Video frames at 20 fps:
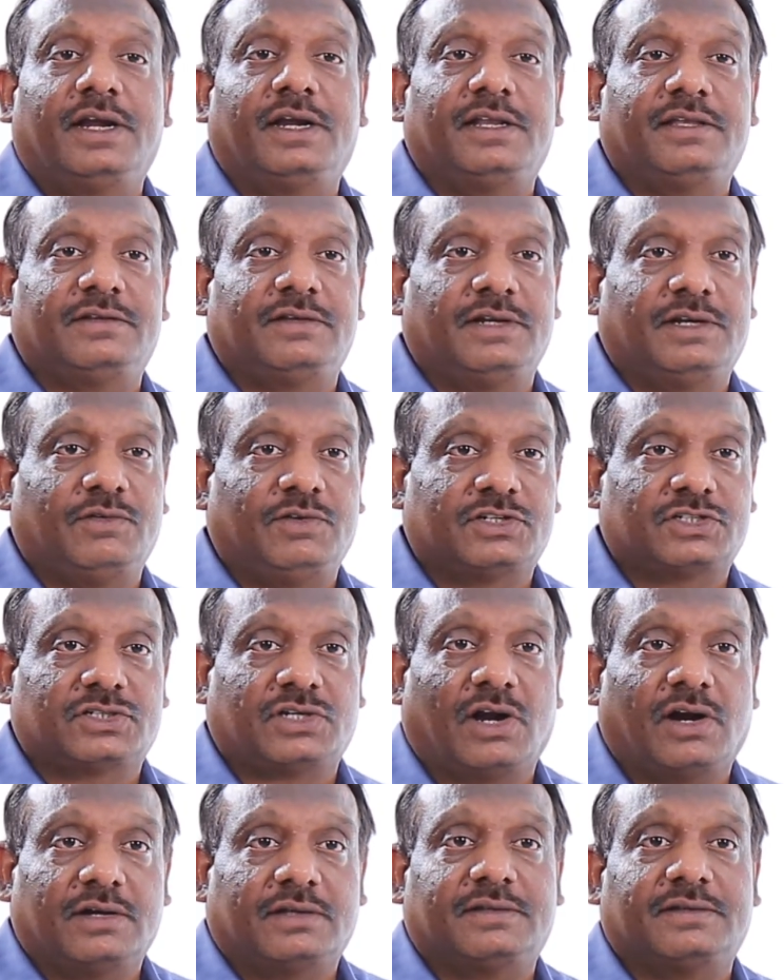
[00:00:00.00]
It will
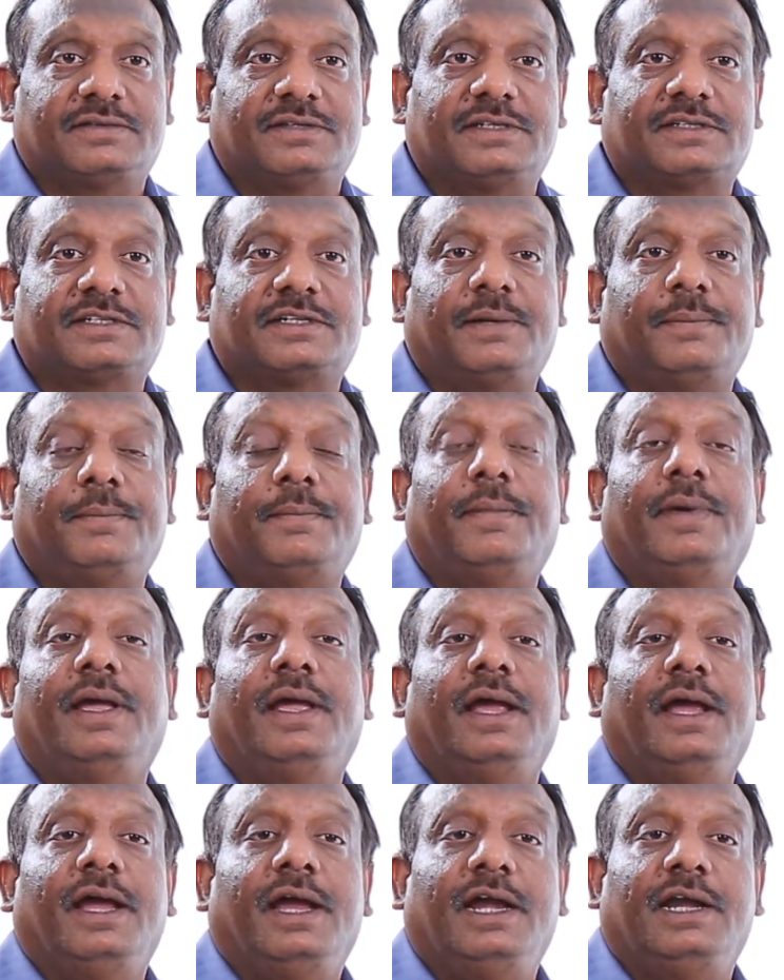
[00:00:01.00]
start the system,
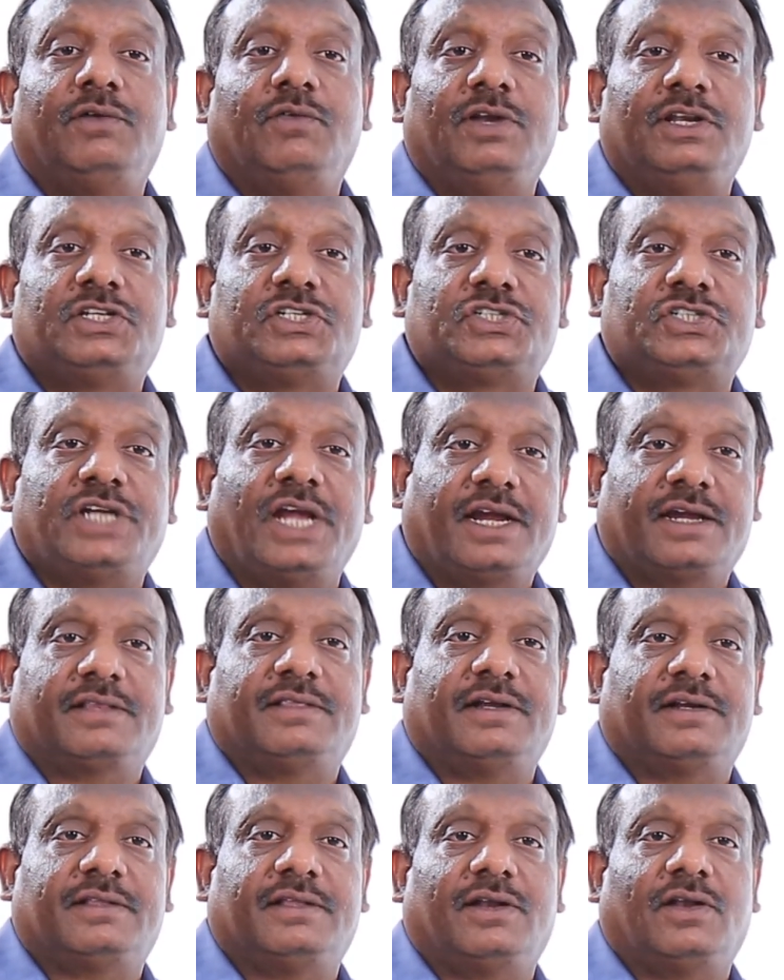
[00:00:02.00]
it will check
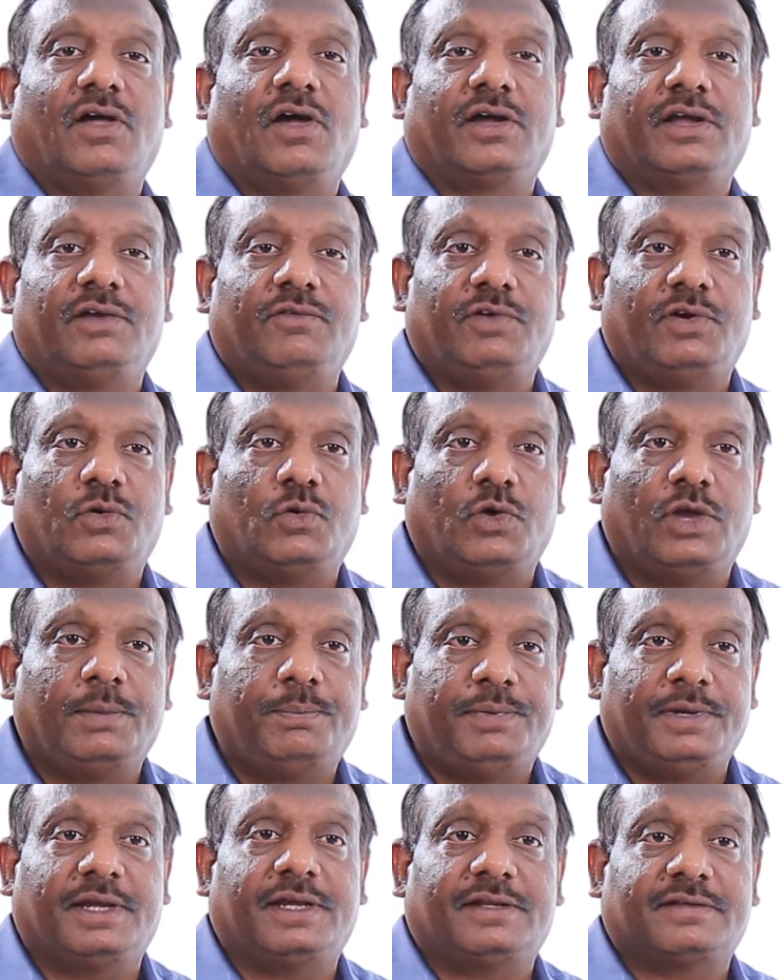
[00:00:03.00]
that the login window
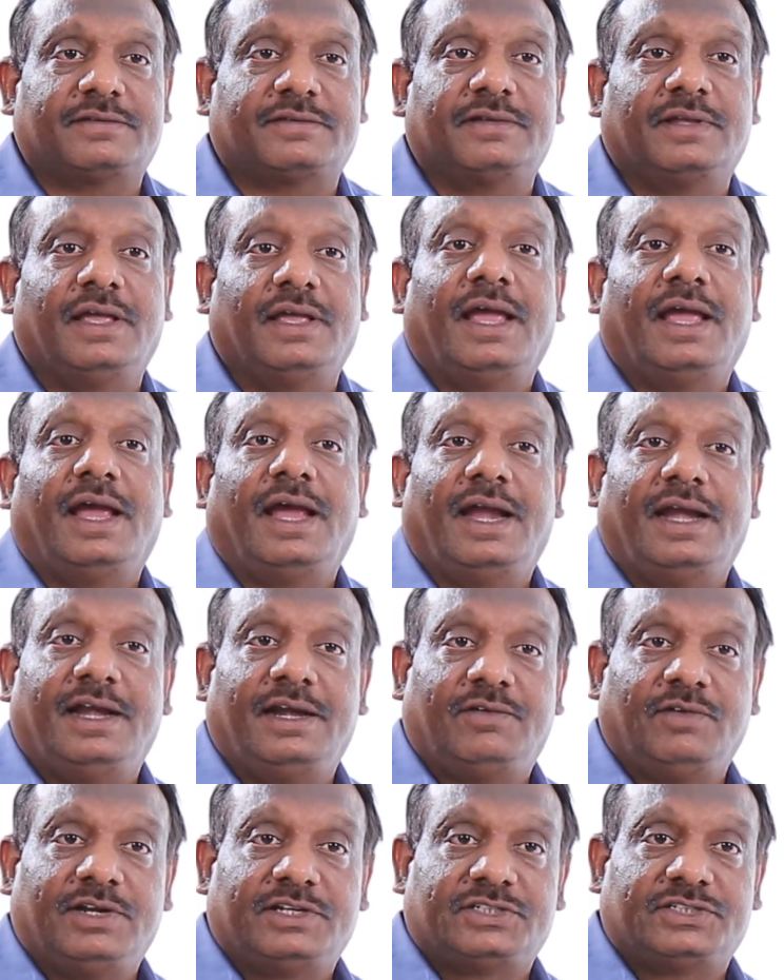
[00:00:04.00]
appears, and
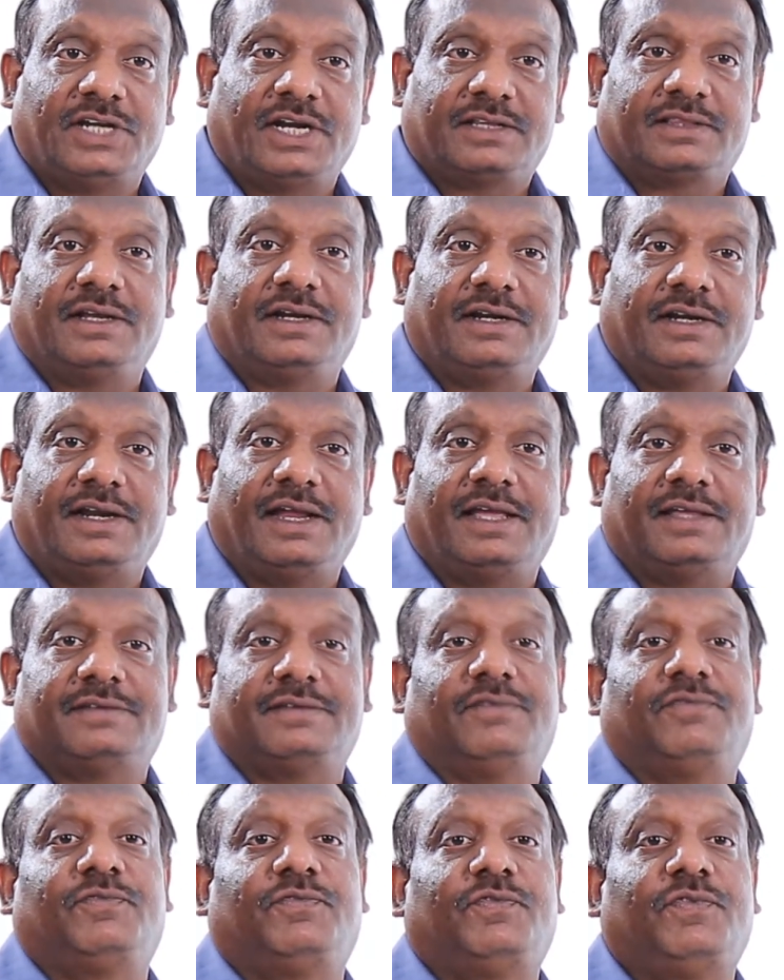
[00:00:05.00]
it will check that it has
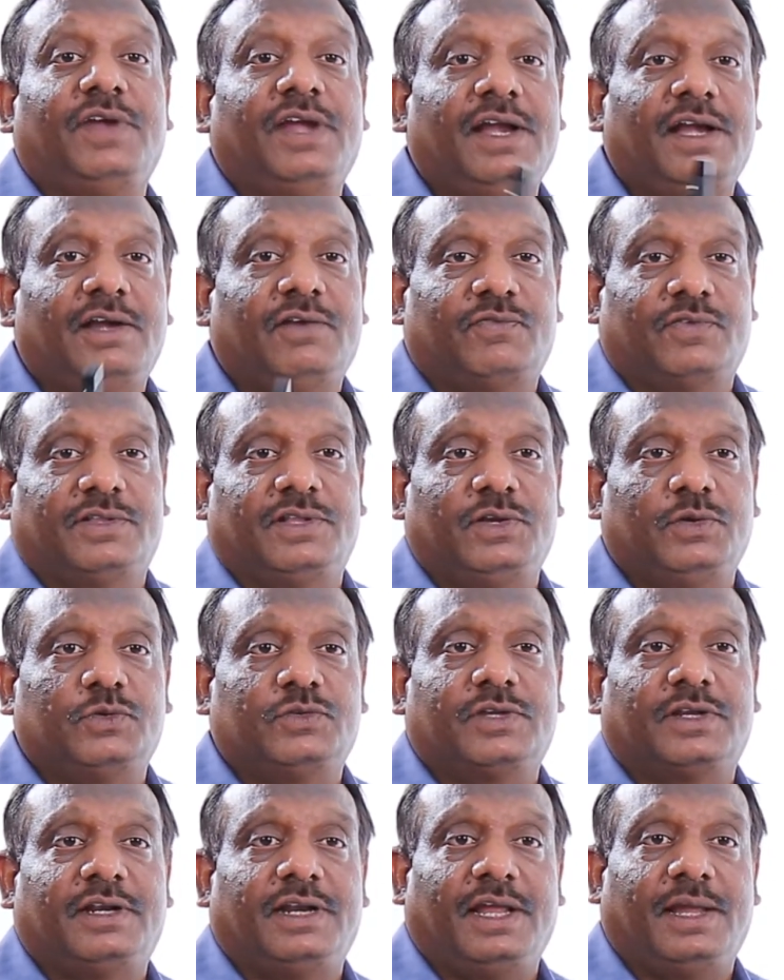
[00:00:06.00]
a field for the
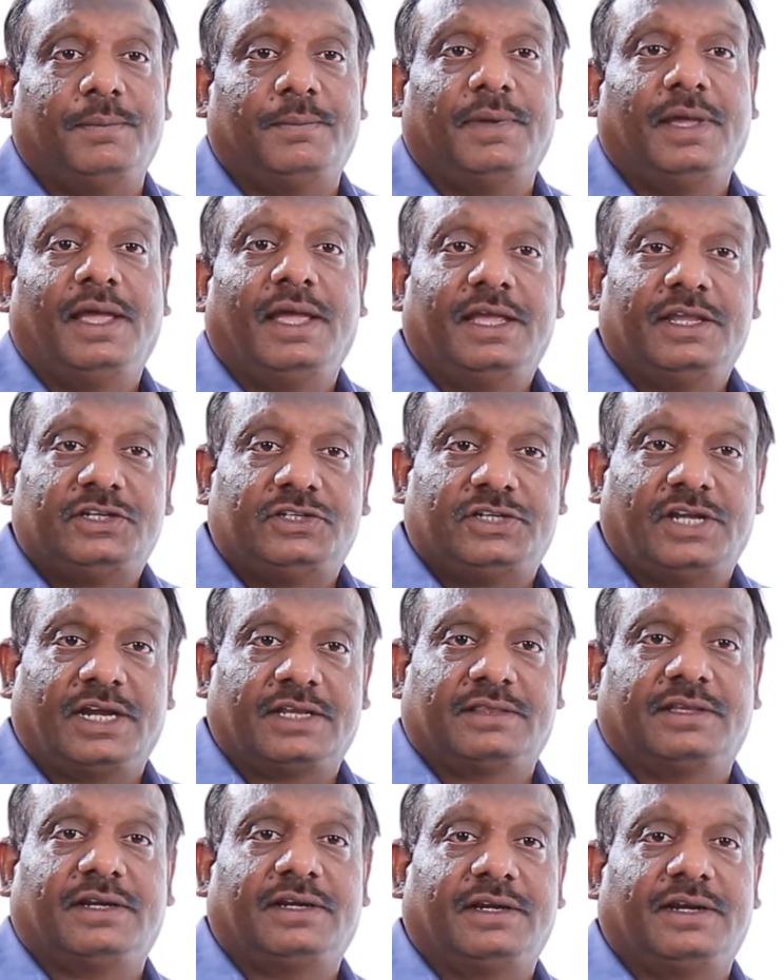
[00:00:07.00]
username,
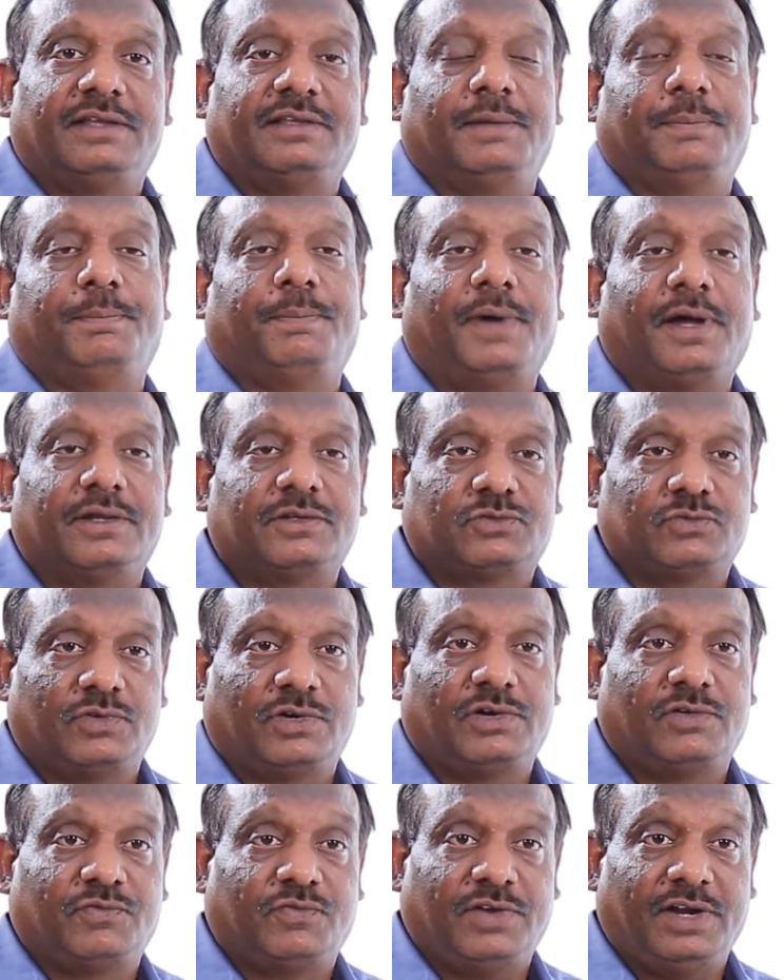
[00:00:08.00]
check that it has a
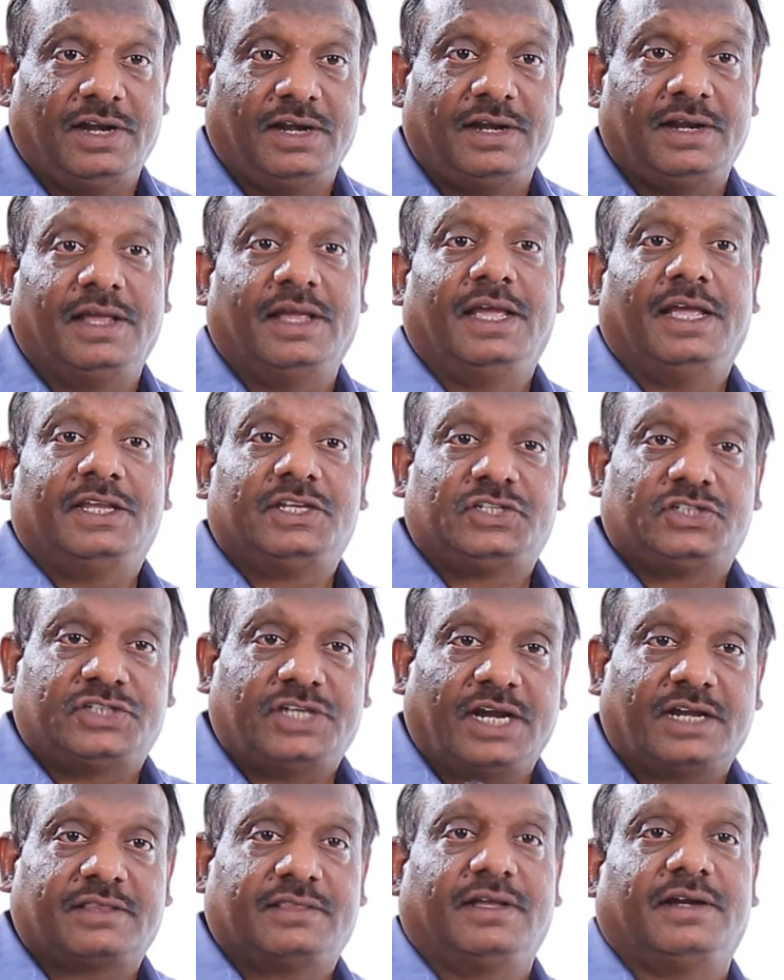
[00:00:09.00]
password field,
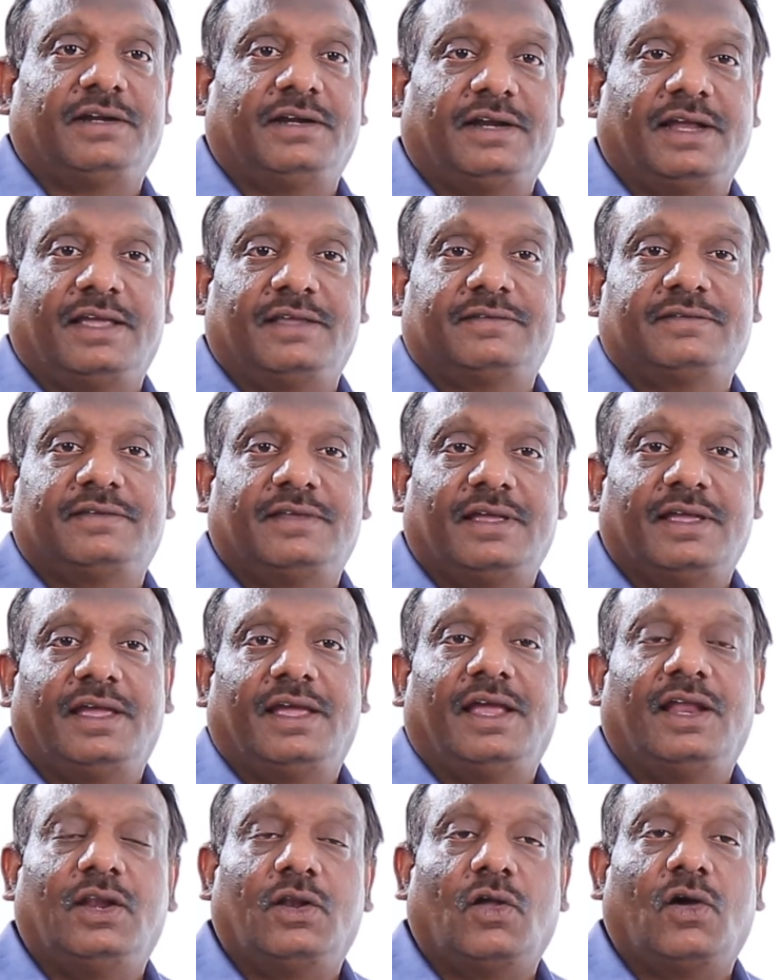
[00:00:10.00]
check that it has
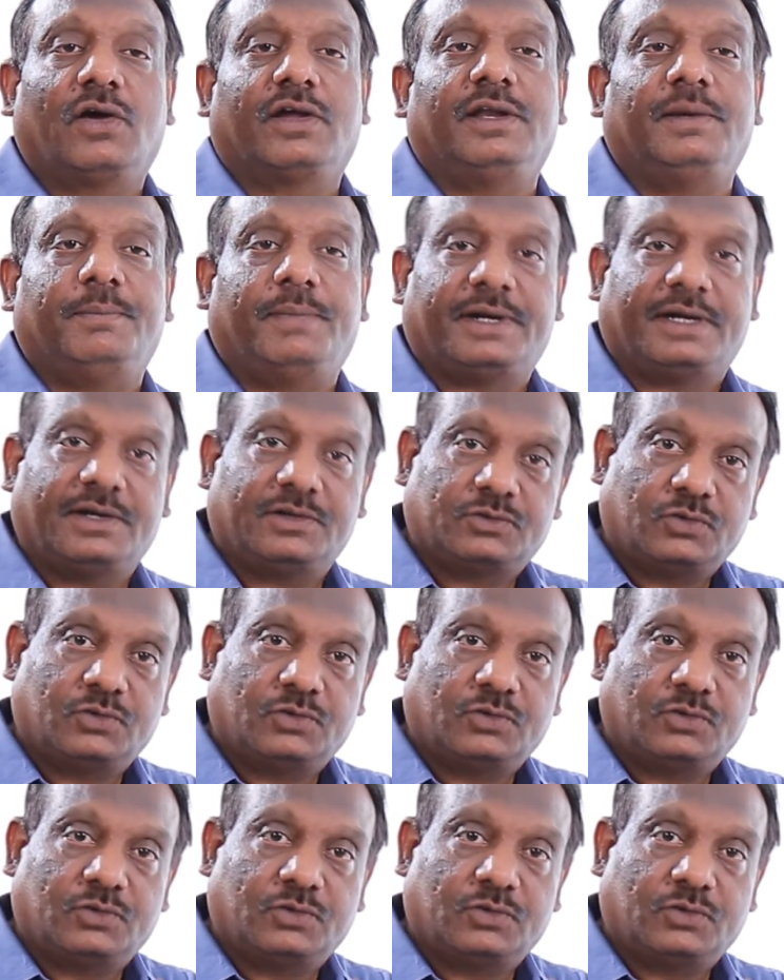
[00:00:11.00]
a login button.